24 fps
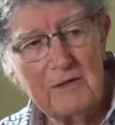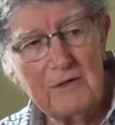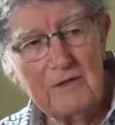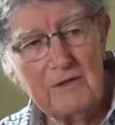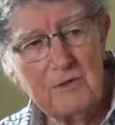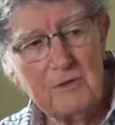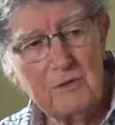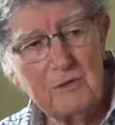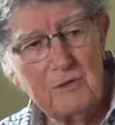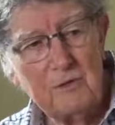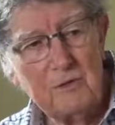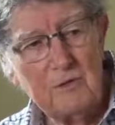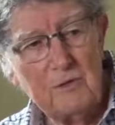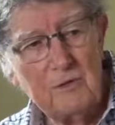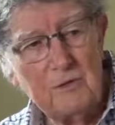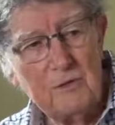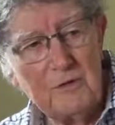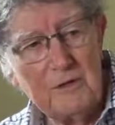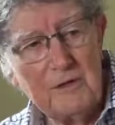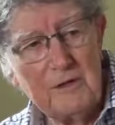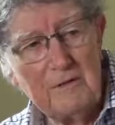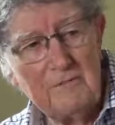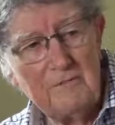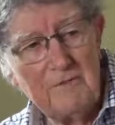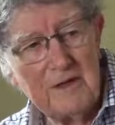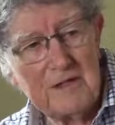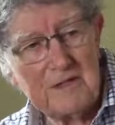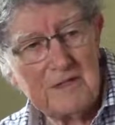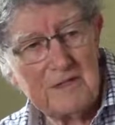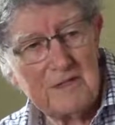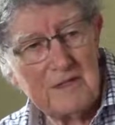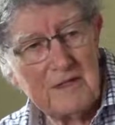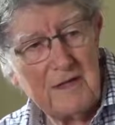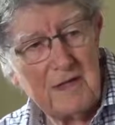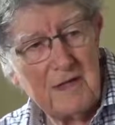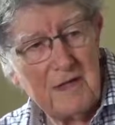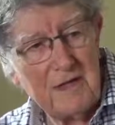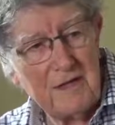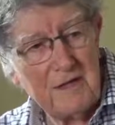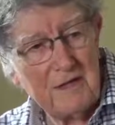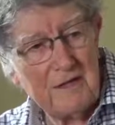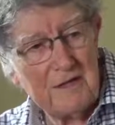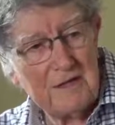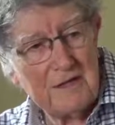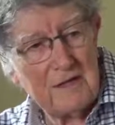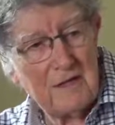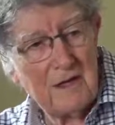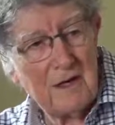to investigate
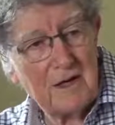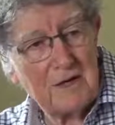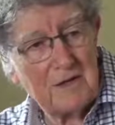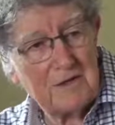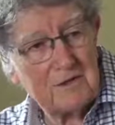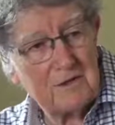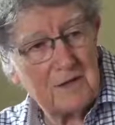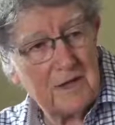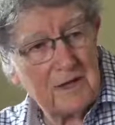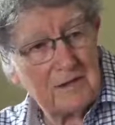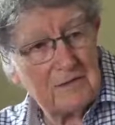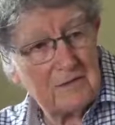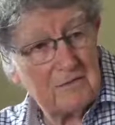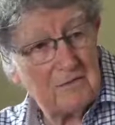his contract